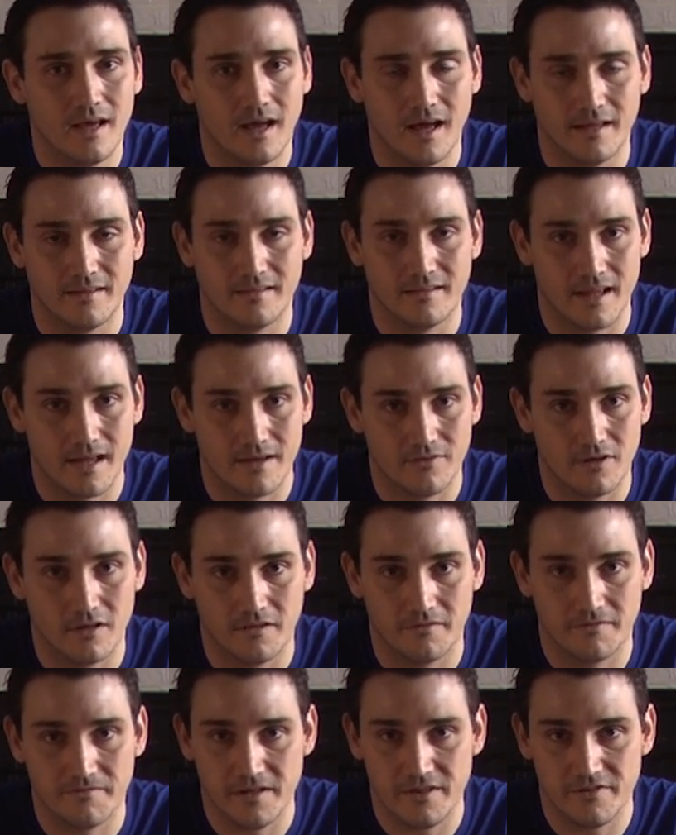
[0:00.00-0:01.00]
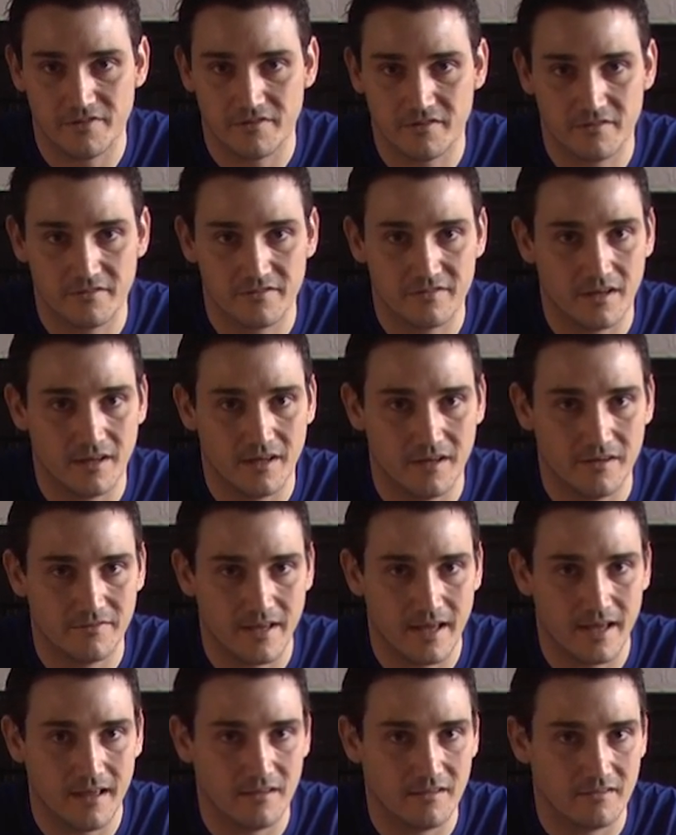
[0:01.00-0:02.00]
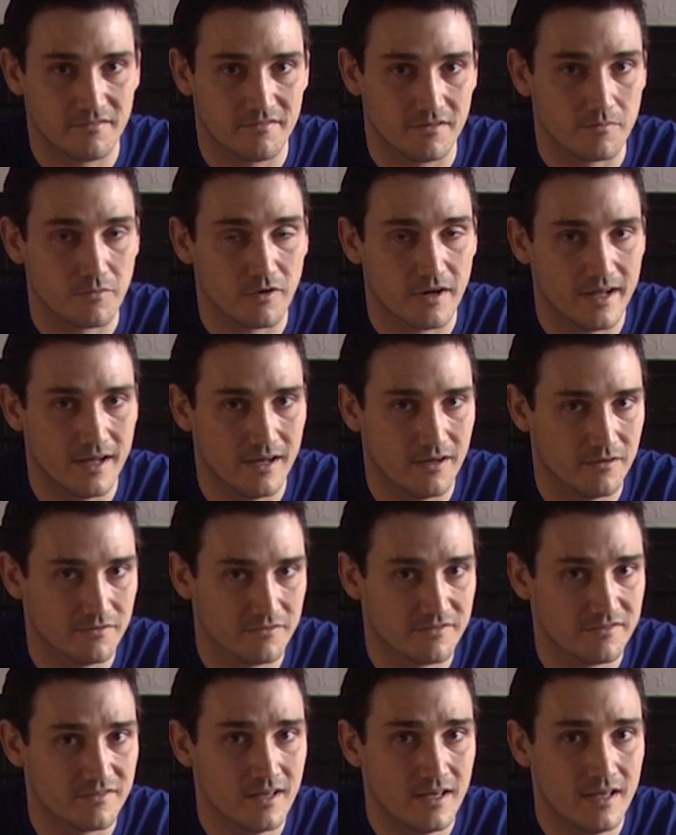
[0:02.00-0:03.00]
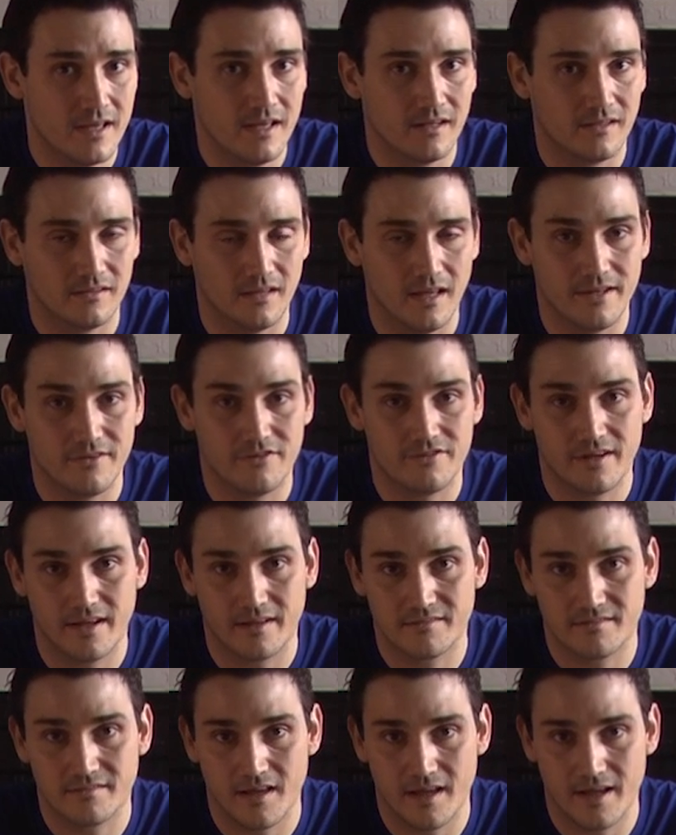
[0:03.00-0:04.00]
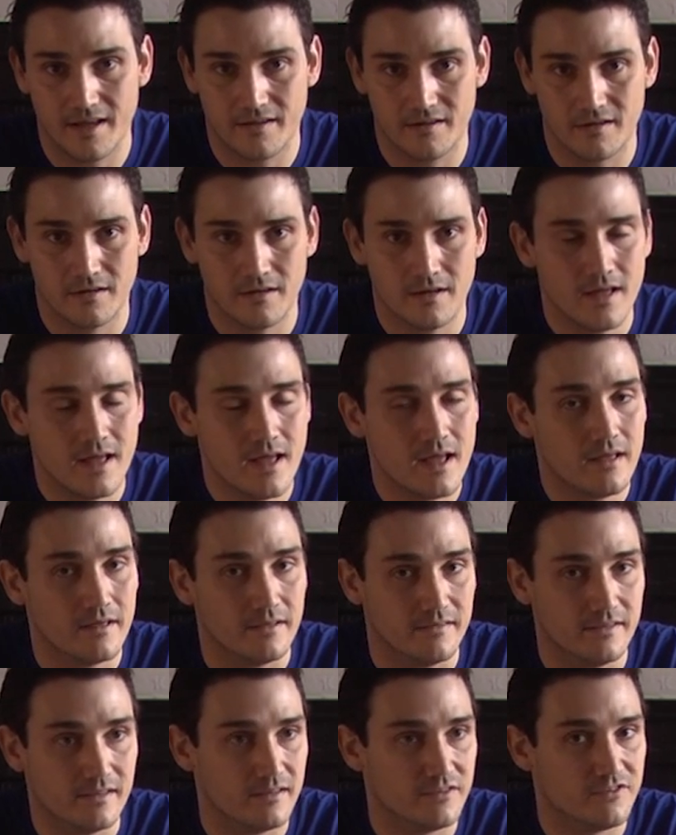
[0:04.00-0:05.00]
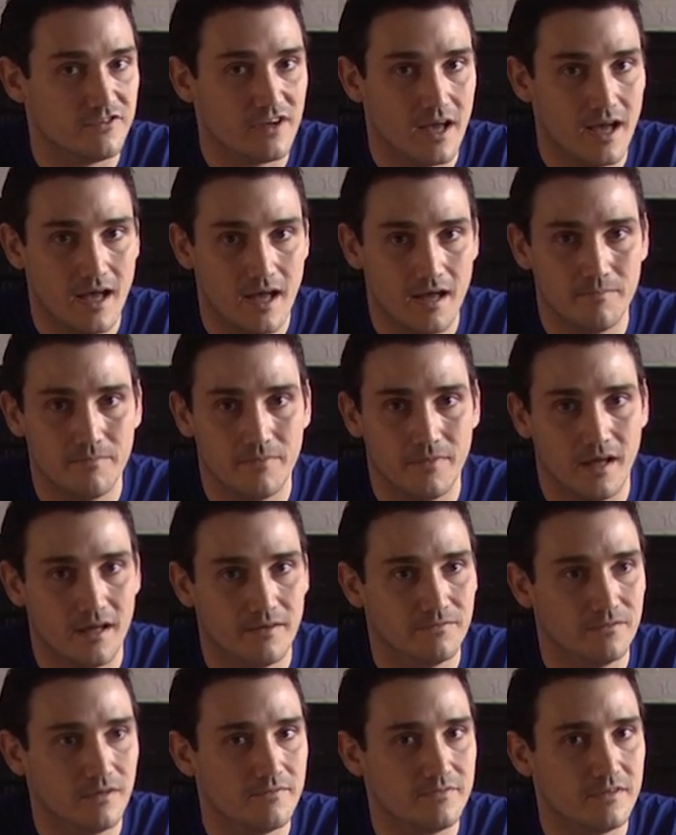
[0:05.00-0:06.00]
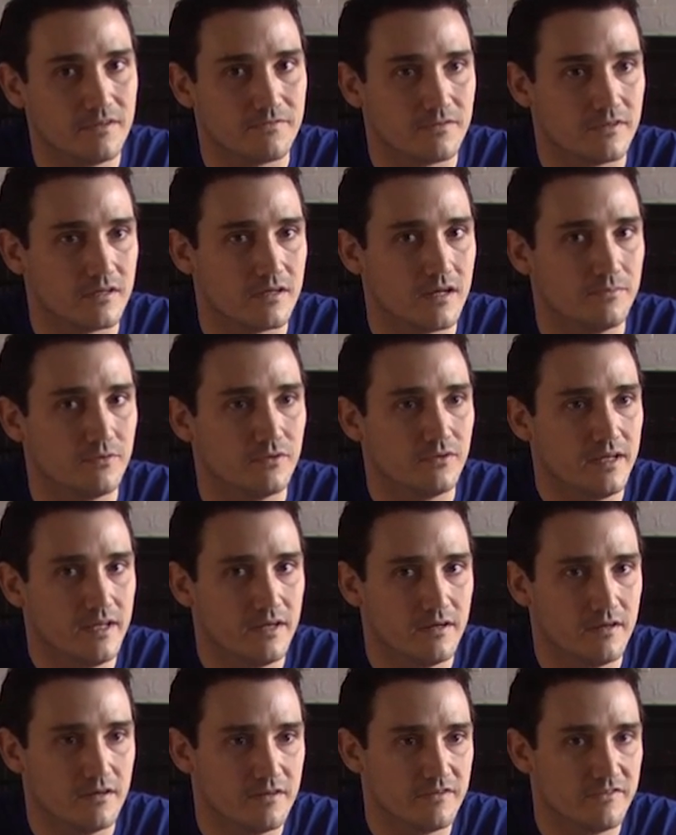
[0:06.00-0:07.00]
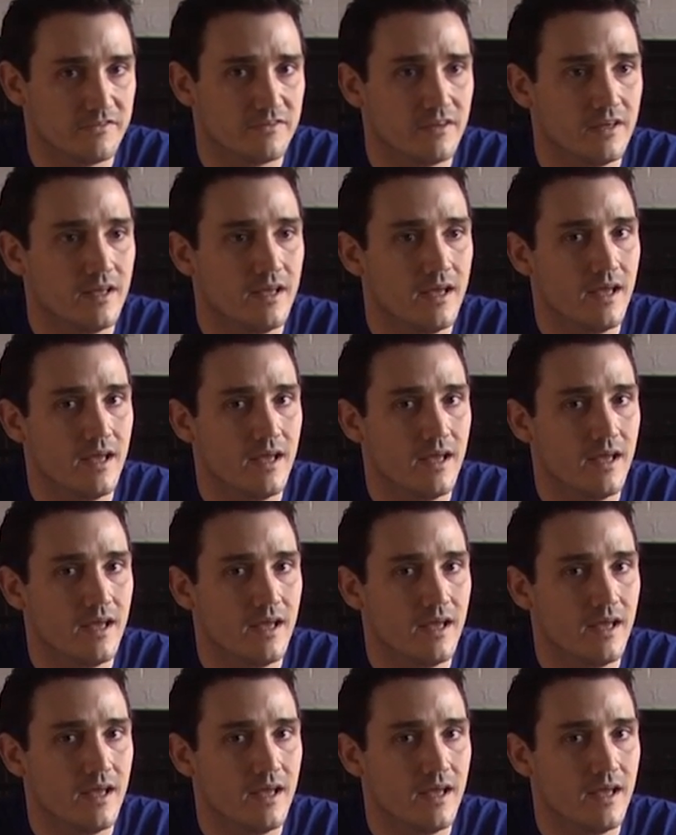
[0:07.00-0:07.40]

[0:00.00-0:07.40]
Didn't have all the features of Alistair Brown's Glidetrack slider. Did the job. I've loved it for a couple of years.